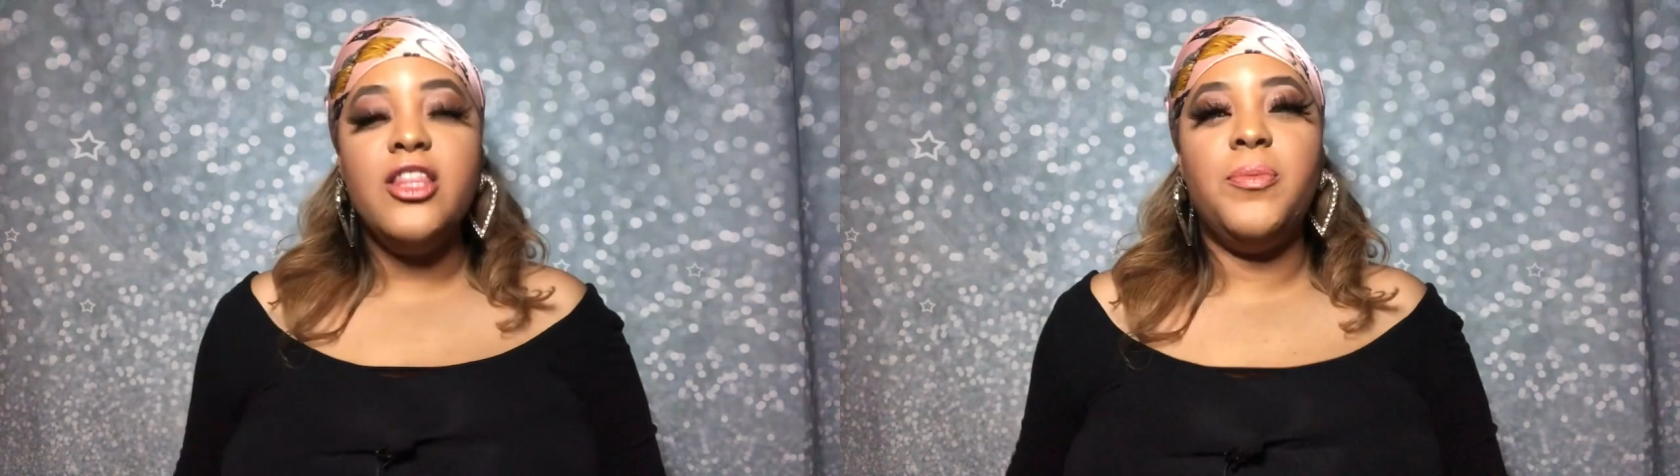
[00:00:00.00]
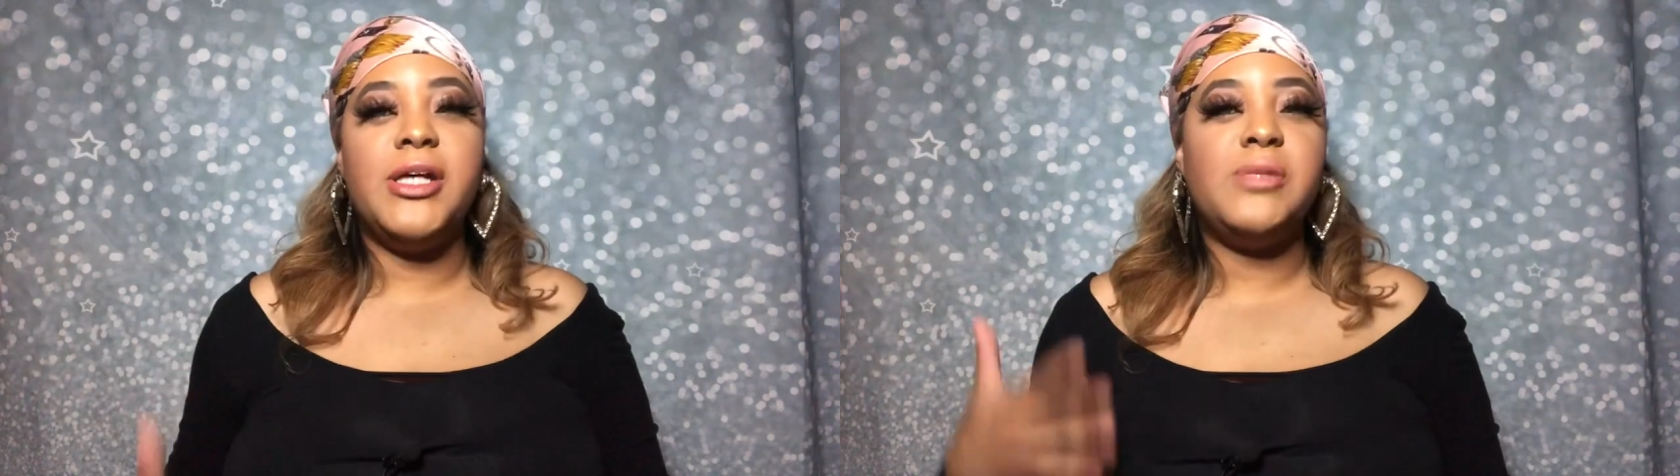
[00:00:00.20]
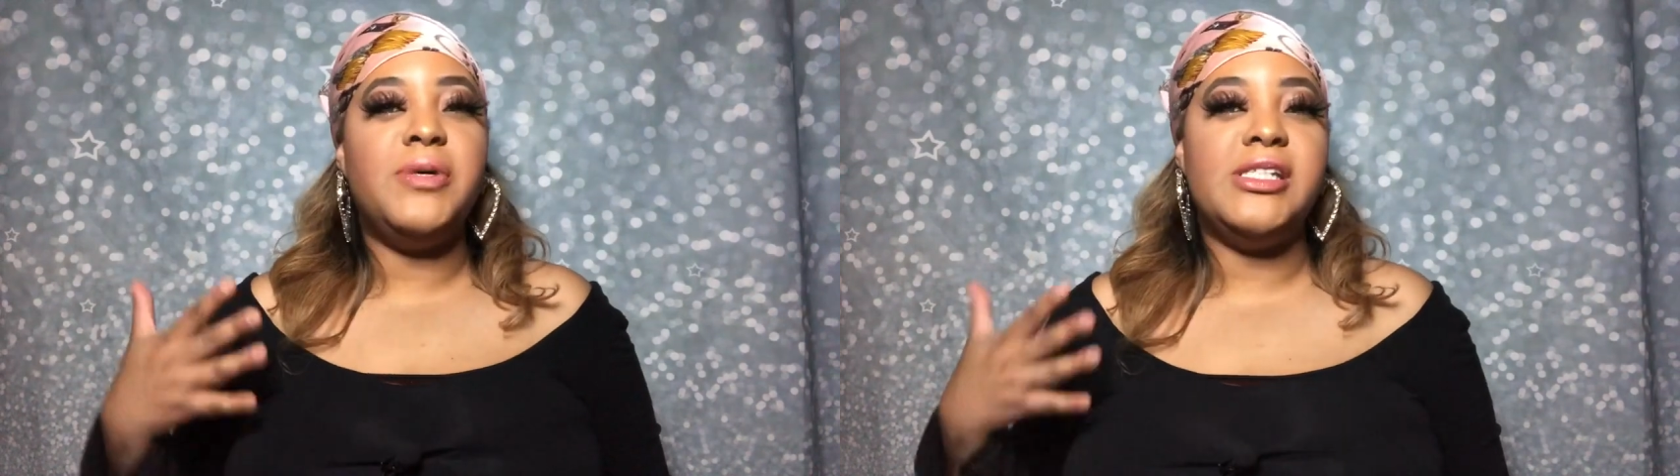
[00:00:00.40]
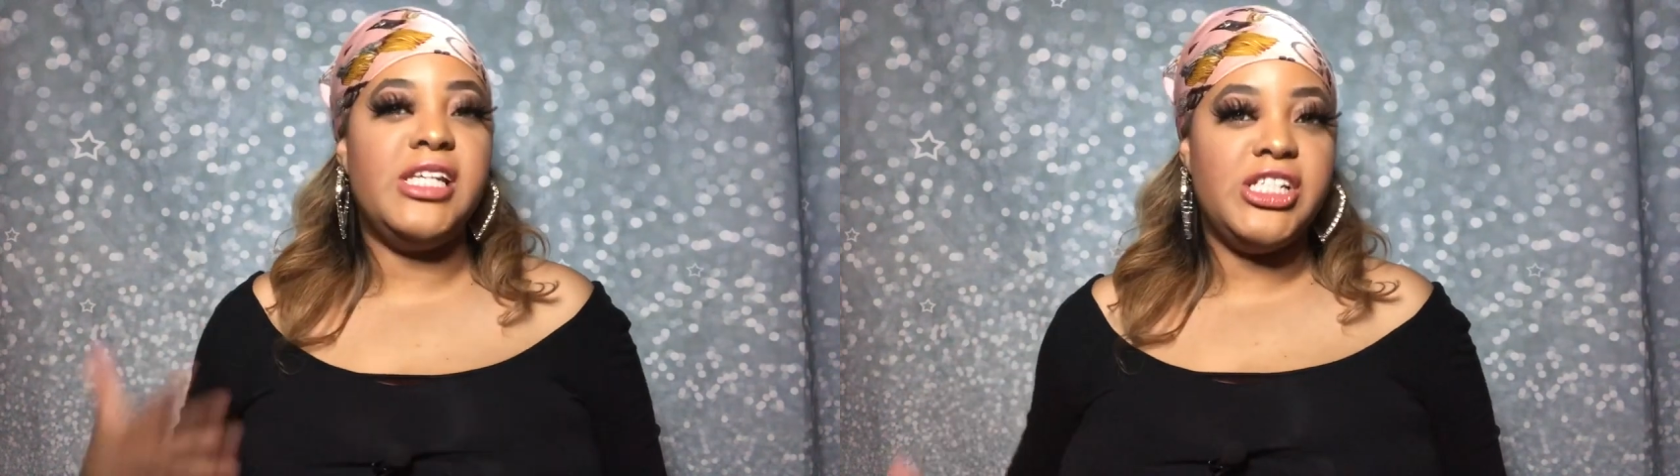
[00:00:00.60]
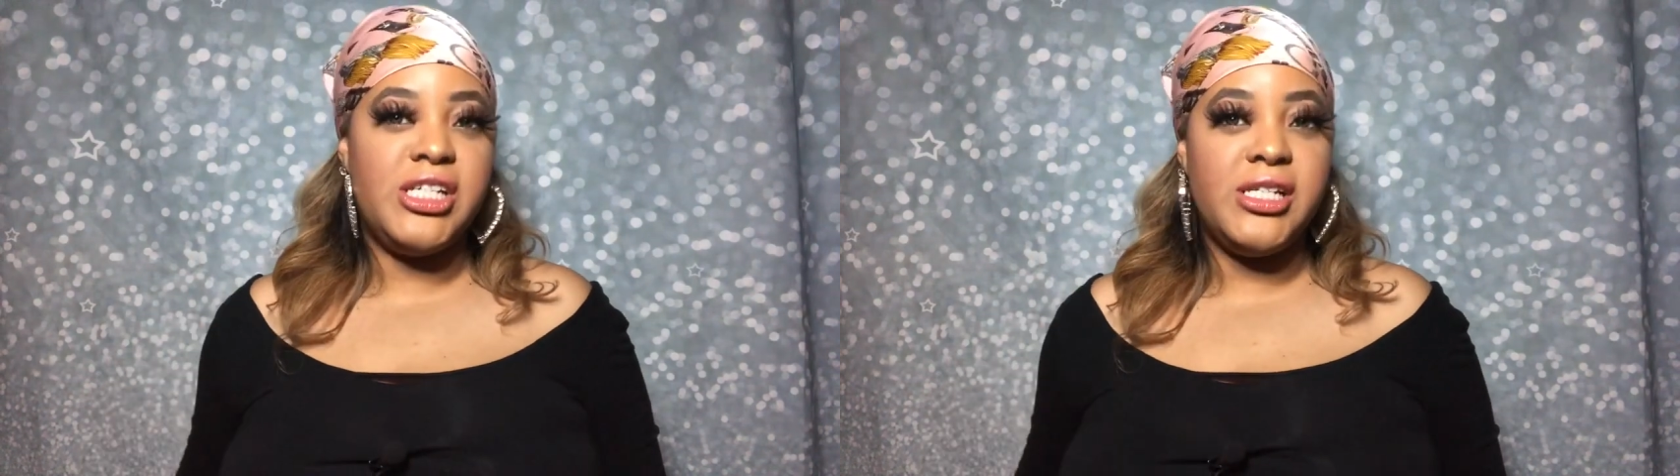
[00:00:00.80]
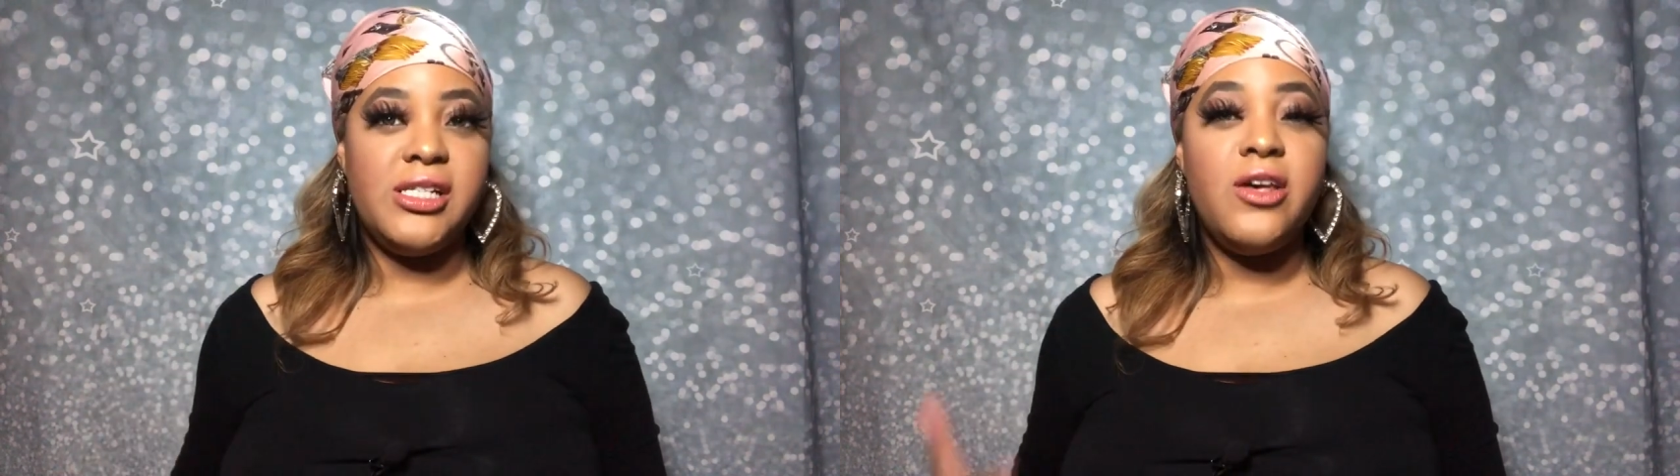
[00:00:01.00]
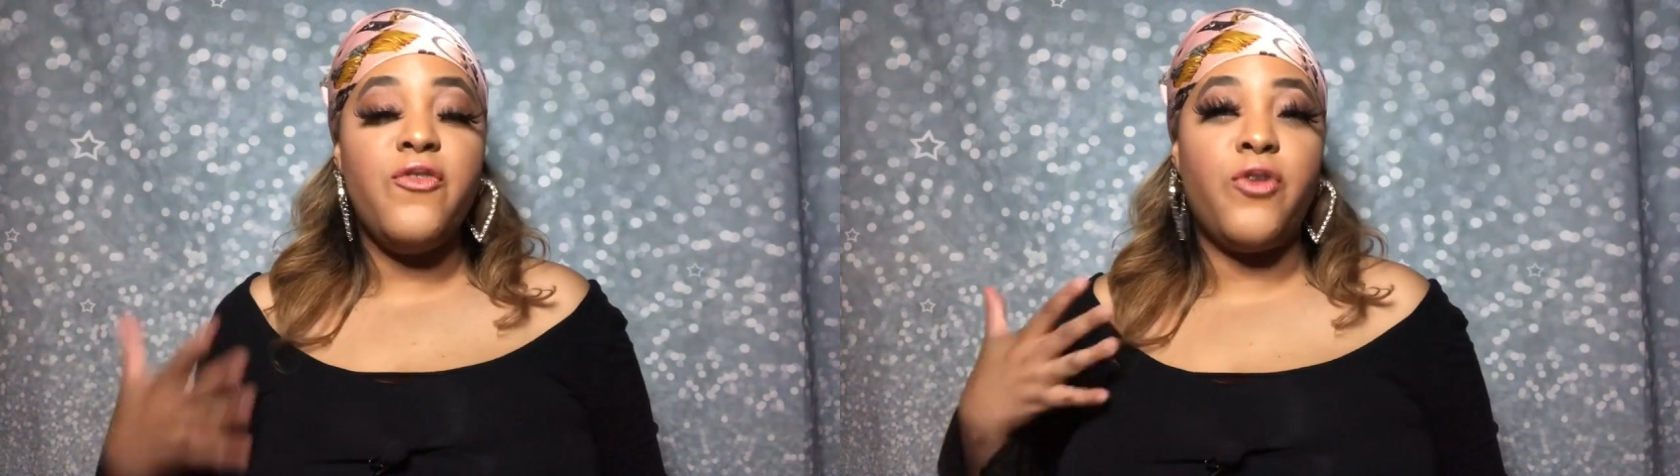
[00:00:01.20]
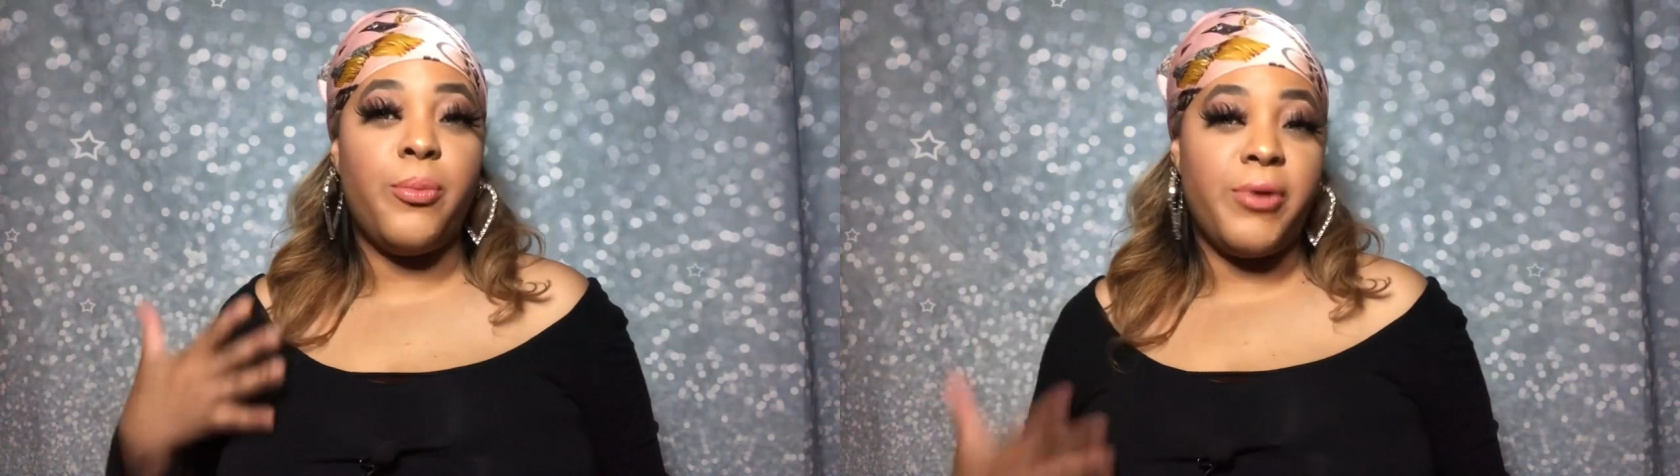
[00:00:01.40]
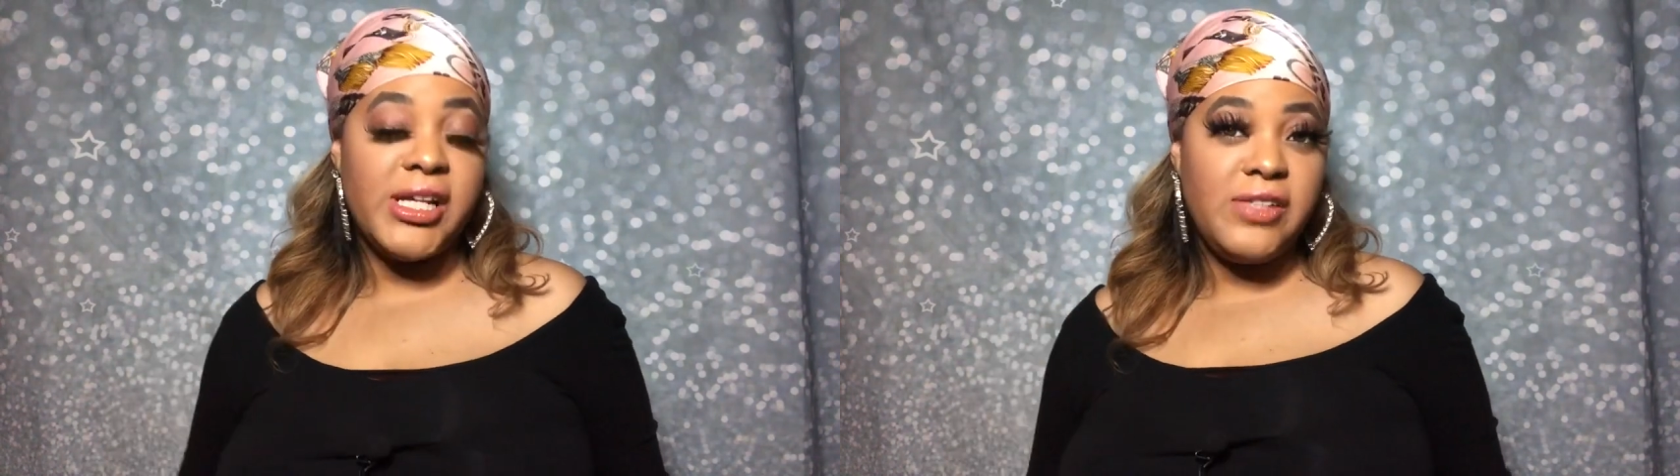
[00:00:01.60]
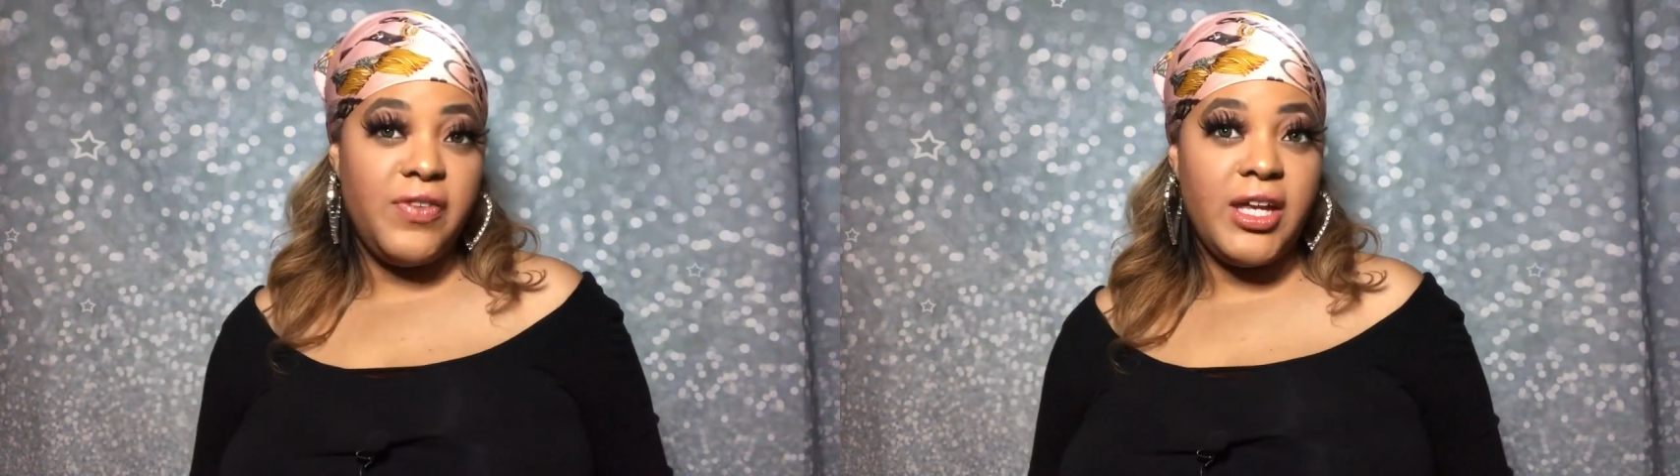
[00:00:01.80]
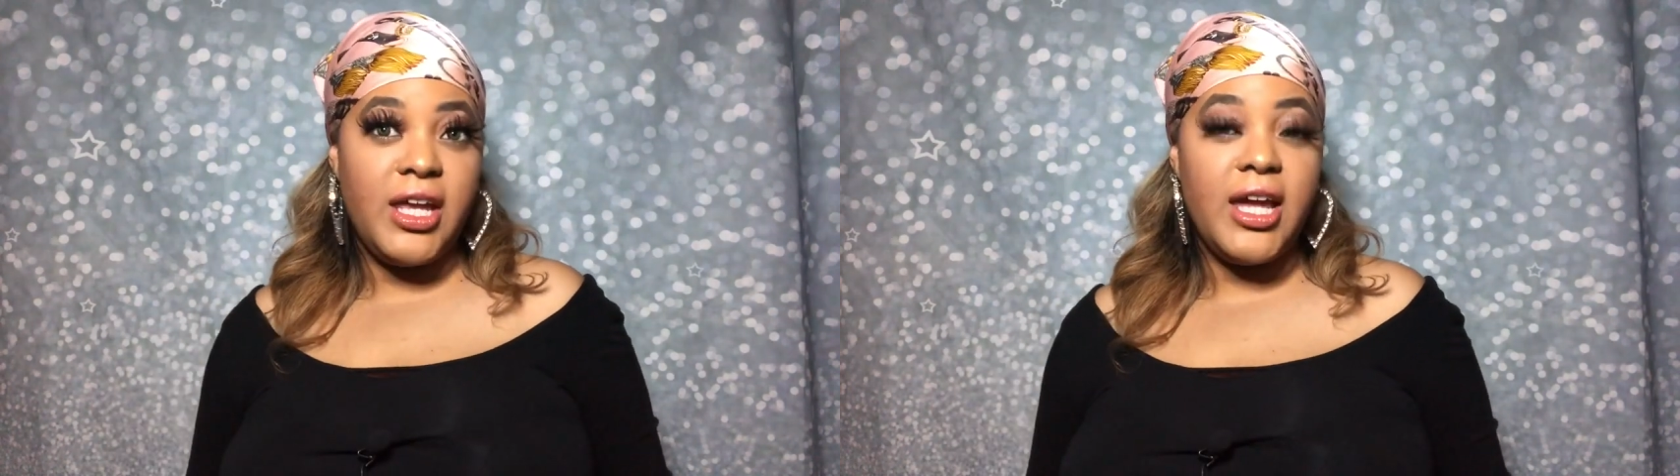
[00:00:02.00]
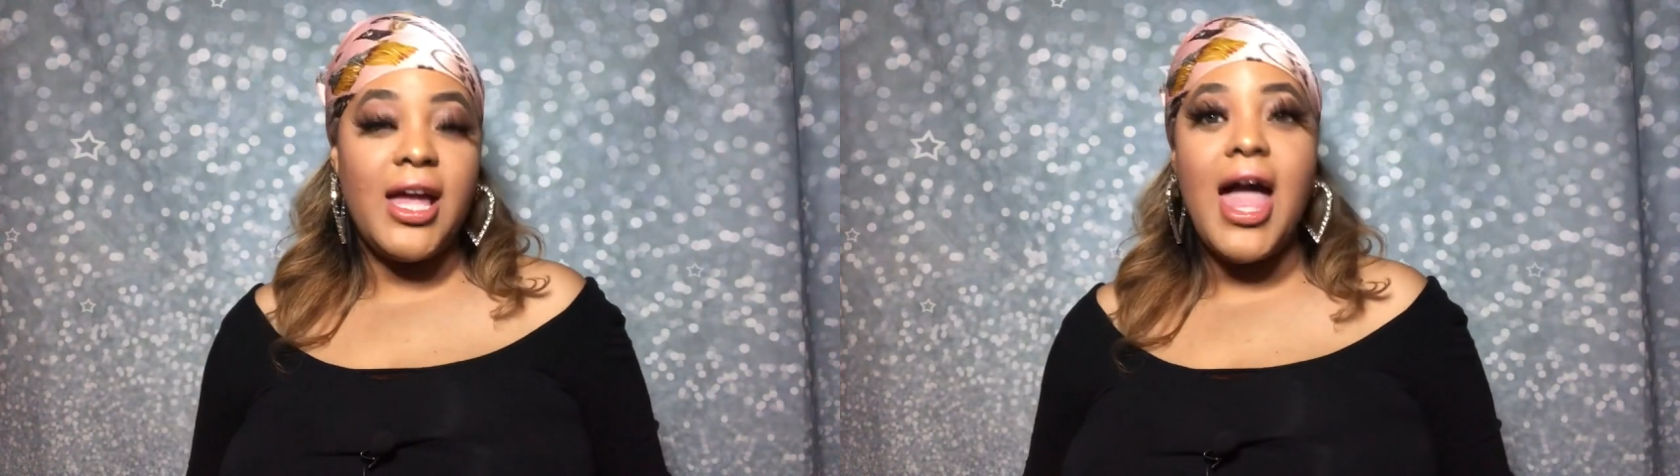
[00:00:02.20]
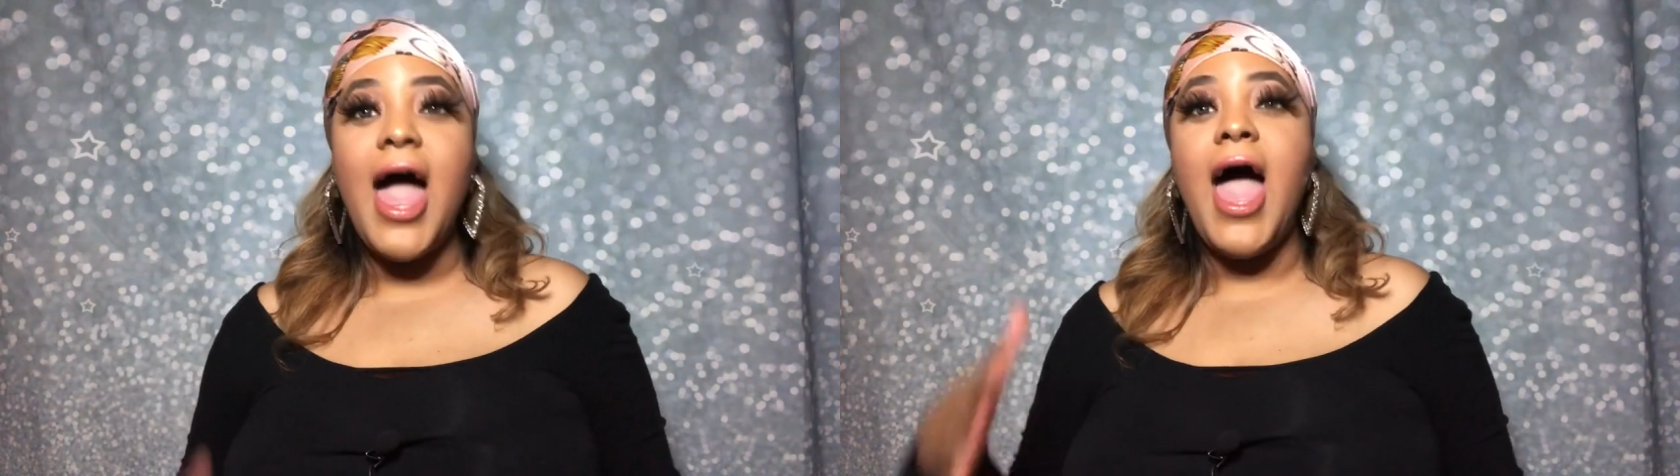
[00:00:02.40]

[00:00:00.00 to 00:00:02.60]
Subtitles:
the best position for breastfeeding,